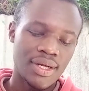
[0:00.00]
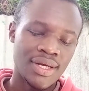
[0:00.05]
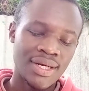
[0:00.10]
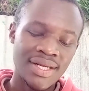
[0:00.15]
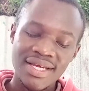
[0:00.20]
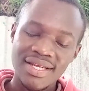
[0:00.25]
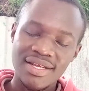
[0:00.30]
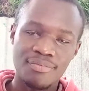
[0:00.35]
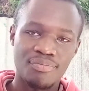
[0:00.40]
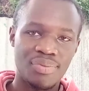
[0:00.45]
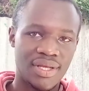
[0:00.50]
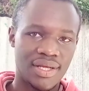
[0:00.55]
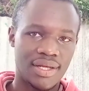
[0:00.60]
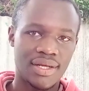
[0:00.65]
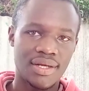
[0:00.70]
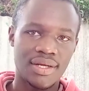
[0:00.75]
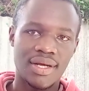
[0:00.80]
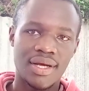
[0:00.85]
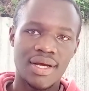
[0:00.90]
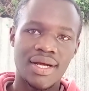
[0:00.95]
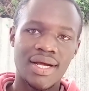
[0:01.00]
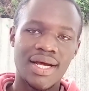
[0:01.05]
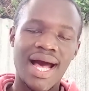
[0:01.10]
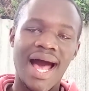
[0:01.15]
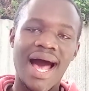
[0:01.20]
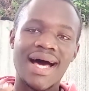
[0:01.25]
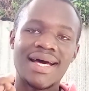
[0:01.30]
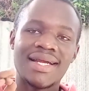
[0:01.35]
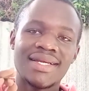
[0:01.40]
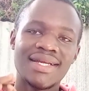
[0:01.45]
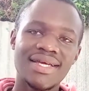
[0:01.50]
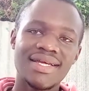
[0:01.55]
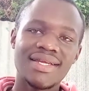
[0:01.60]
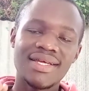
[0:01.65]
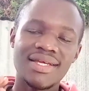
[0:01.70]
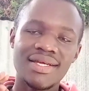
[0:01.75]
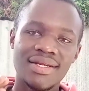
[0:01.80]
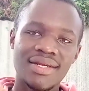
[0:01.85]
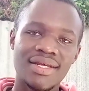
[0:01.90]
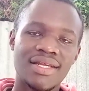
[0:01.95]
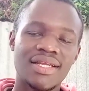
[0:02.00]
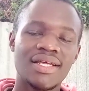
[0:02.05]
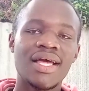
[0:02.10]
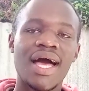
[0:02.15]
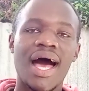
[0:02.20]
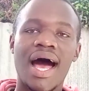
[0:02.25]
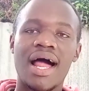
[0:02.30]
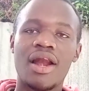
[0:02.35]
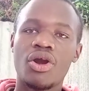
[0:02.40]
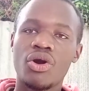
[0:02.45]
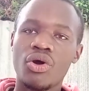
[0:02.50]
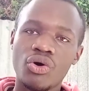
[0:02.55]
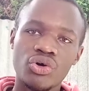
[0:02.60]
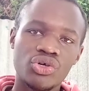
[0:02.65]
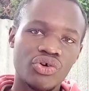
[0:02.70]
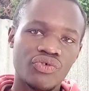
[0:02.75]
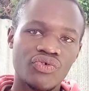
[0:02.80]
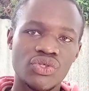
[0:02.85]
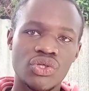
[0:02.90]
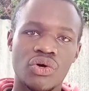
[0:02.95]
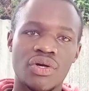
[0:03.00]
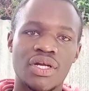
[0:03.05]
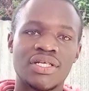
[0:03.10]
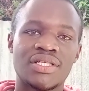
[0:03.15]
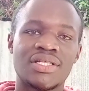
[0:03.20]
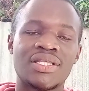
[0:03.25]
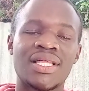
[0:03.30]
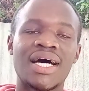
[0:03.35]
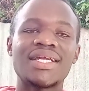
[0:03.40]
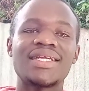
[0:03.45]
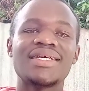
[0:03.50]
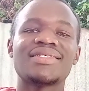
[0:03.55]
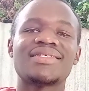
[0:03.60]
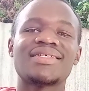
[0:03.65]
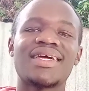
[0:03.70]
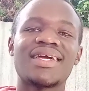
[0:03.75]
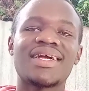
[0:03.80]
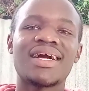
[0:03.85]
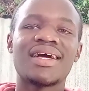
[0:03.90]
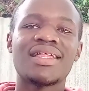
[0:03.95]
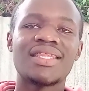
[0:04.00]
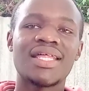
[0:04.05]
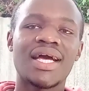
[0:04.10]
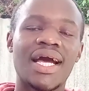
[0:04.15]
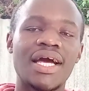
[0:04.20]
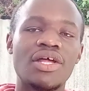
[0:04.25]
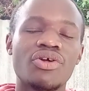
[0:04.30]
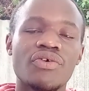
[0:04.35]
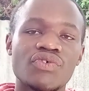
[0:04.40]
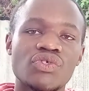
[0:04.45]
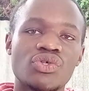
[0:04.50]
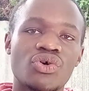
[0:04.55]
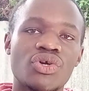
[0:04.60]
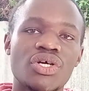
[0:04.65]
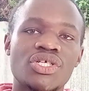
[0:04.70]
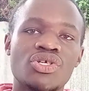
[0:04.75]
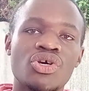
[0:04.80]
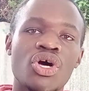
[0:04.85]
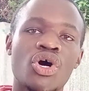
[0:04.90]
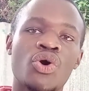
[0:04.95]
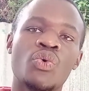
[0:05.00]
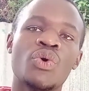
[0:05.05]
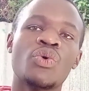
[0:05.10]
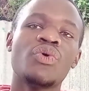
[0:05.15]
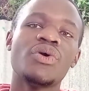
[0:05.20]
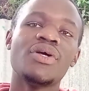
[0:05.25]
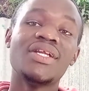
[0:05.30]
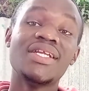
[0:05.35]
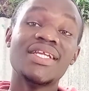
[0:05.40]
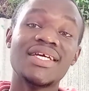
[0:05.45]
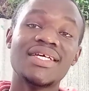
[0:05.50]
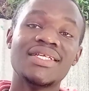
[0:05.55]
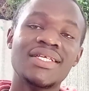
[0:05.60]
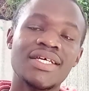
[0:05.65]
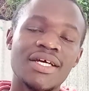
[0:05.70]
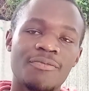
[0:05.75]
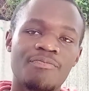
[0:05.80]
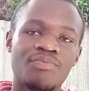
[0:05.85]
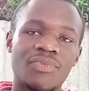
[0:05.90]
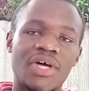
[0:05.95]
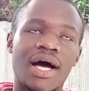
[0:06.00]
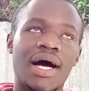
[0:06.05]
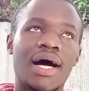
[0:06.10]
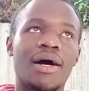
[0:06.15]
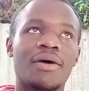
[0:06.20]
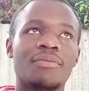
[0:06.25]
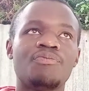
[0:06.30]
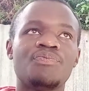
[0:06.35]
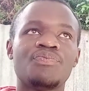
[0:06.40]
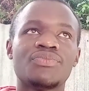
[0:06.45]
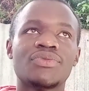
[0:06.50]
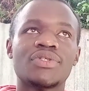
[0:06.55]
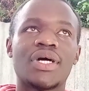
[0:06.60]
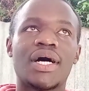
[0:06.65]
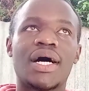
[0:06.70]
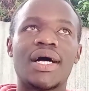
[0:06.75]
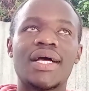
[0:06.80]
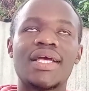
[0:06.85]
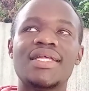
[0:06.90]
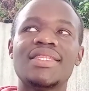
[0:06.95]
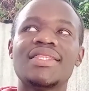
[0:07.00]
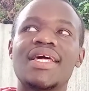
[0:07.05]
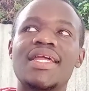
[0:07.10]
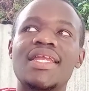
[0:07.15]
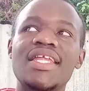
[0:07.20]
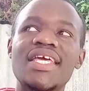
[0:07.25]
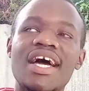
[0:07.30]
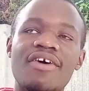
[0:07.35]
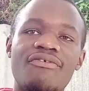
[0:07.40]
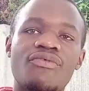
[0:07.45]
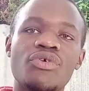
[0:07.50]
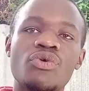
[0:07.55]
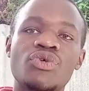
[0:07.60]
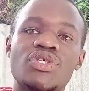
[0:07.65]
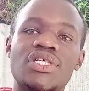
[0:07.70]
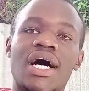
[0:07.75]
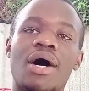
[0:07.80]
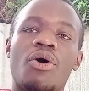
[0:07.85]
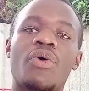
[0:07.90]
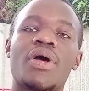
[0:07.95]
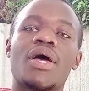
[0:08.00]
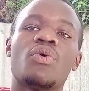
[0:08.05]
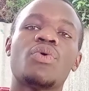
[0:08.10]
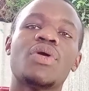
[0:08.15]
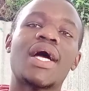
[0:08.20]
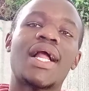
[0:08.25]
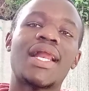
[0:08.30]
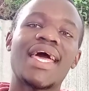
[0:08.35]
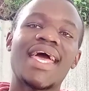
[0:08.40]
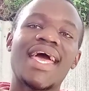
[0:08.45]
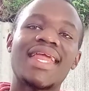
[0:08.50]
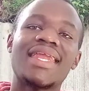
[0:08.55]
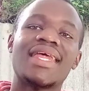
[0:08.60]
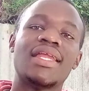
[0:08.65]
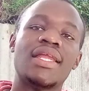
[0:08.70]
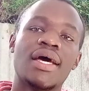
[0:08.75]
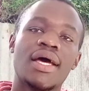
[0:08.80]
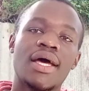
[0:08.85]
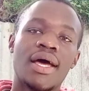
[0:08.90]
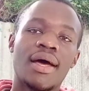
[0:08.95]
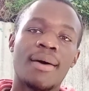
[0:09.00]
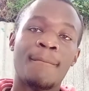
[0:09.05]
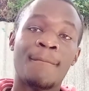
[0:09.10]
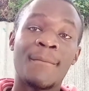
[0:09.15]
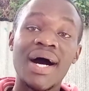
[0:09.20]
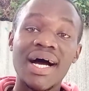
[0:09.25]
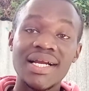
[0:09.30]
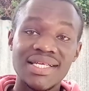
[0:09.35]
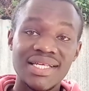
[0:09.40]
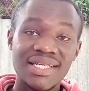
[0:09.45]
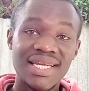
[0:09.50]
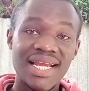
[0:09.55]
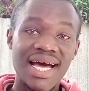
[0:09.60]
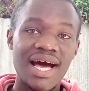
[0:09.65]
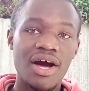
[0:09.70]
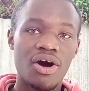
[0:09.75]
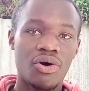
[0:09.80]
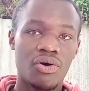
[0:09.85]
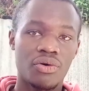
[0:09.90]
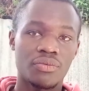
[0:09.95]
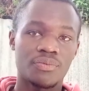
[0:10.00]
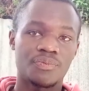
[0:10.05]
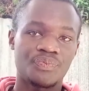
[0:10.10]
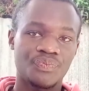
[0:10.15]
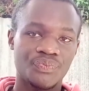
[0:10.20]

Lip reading: really big, really a lot of storage. That is like the kind of storage we will need in the near future where we are headed. But now,